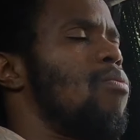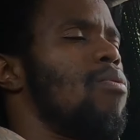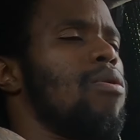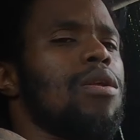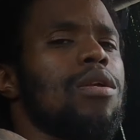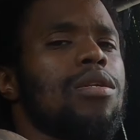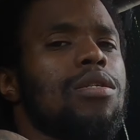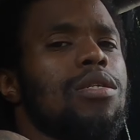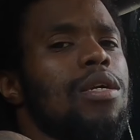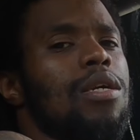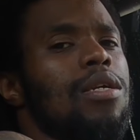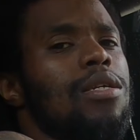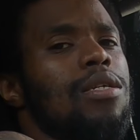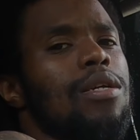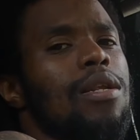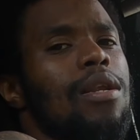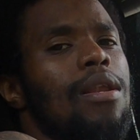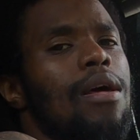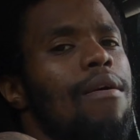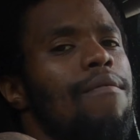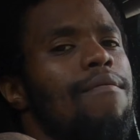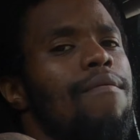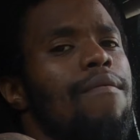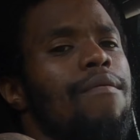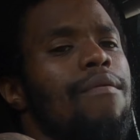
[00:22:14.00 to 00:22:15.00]
you want to change your
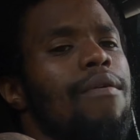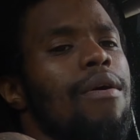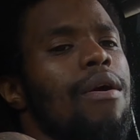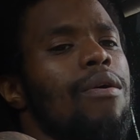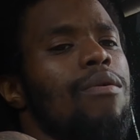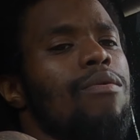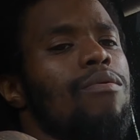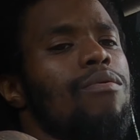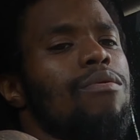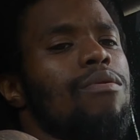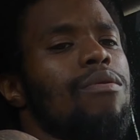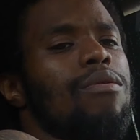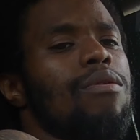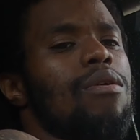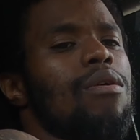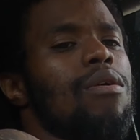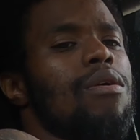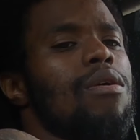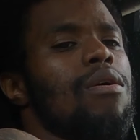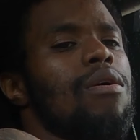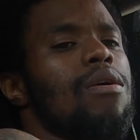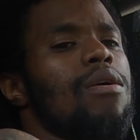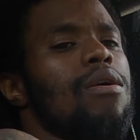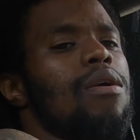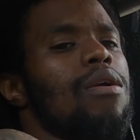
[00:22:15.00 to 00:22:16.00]
life around,
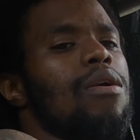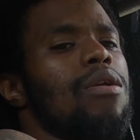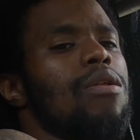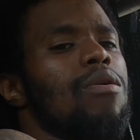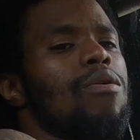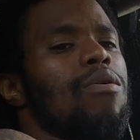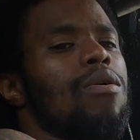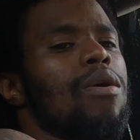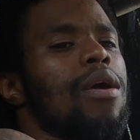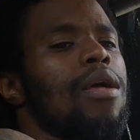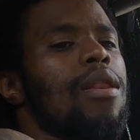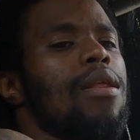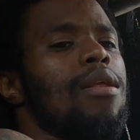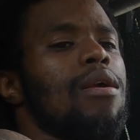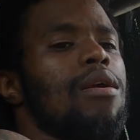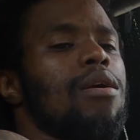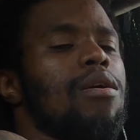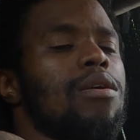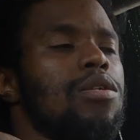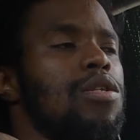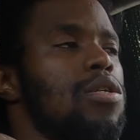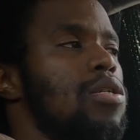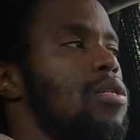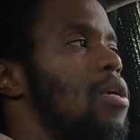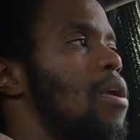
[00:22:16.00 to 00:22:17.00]
you know, get in
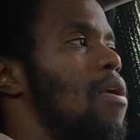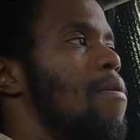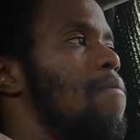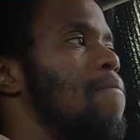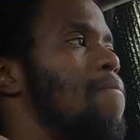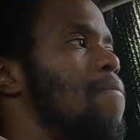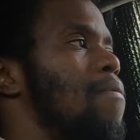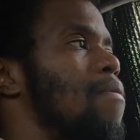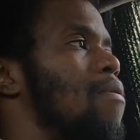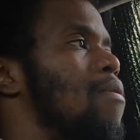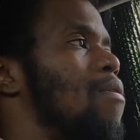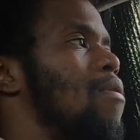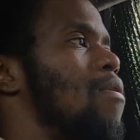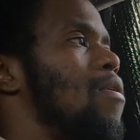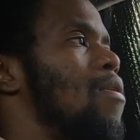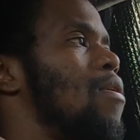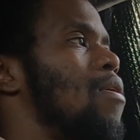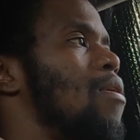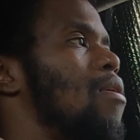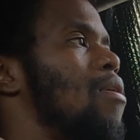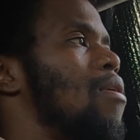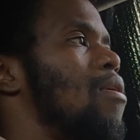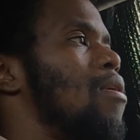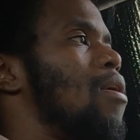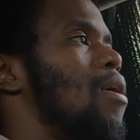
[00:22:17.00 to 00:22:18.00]
good shape
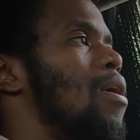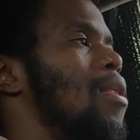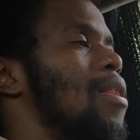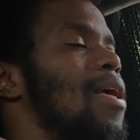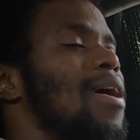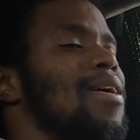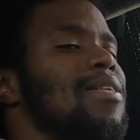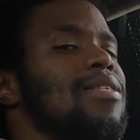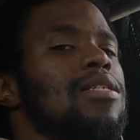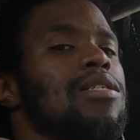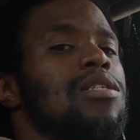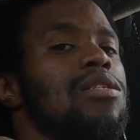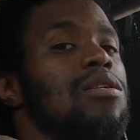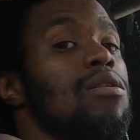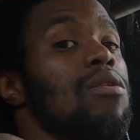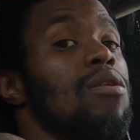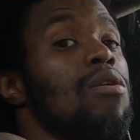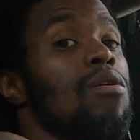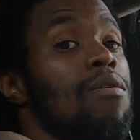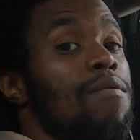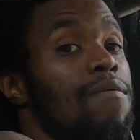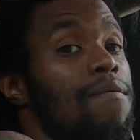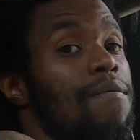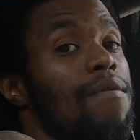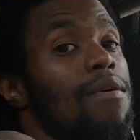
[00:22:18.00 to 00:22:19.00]
and not just
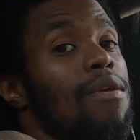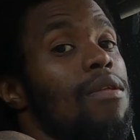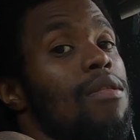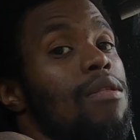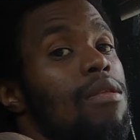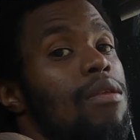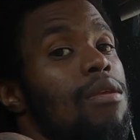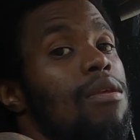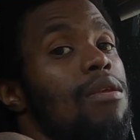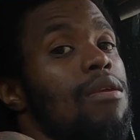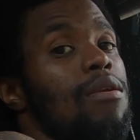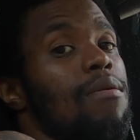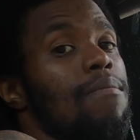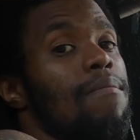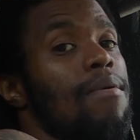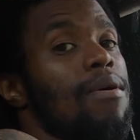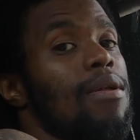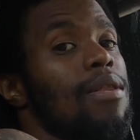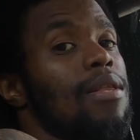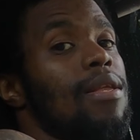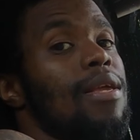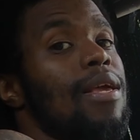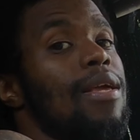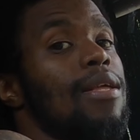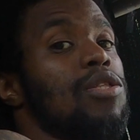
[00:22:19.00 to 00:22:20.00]
look fit,
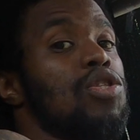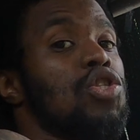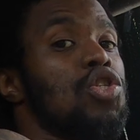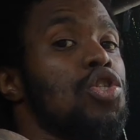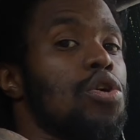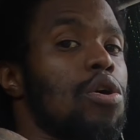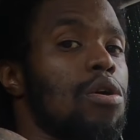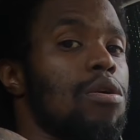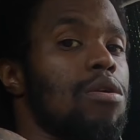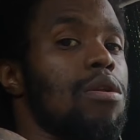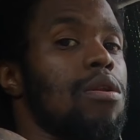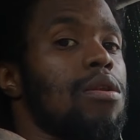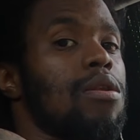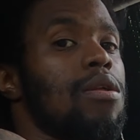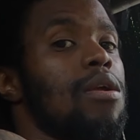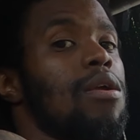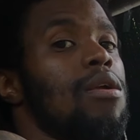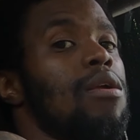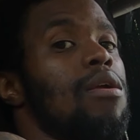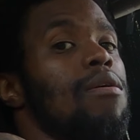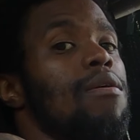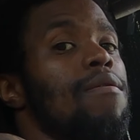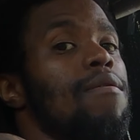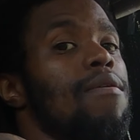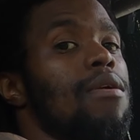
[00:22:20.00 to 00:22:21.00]
but internally
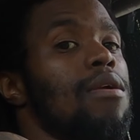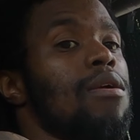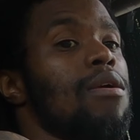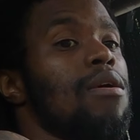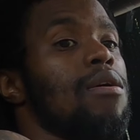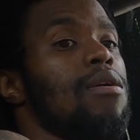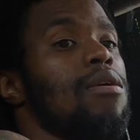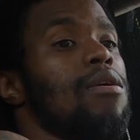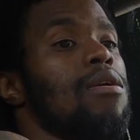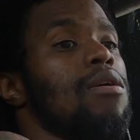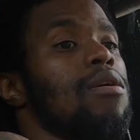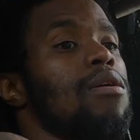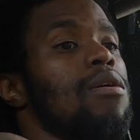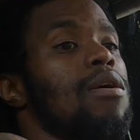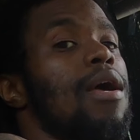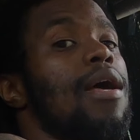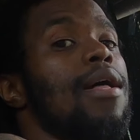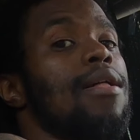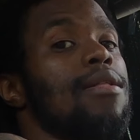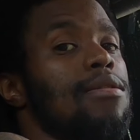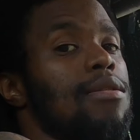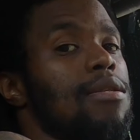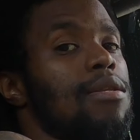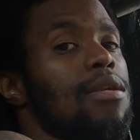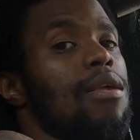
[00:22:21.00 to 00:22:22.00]
you're you're, you're
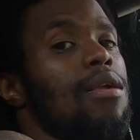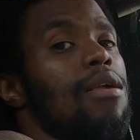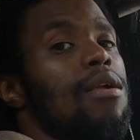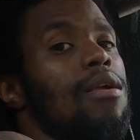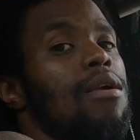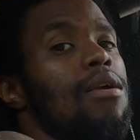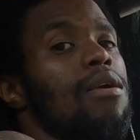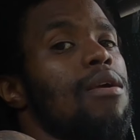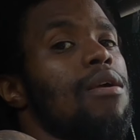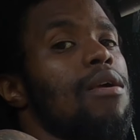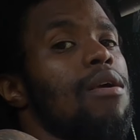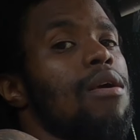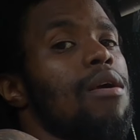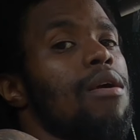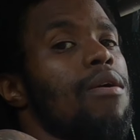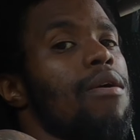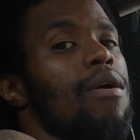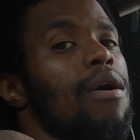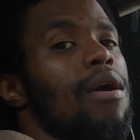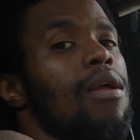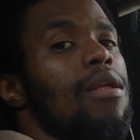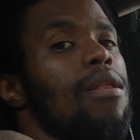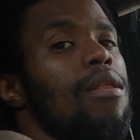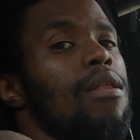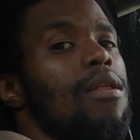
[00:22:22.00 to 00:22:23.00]
healthy. All
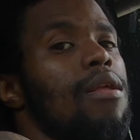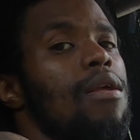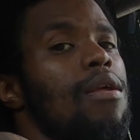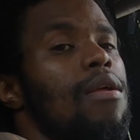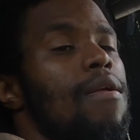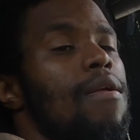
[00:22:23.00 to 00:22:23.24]
right?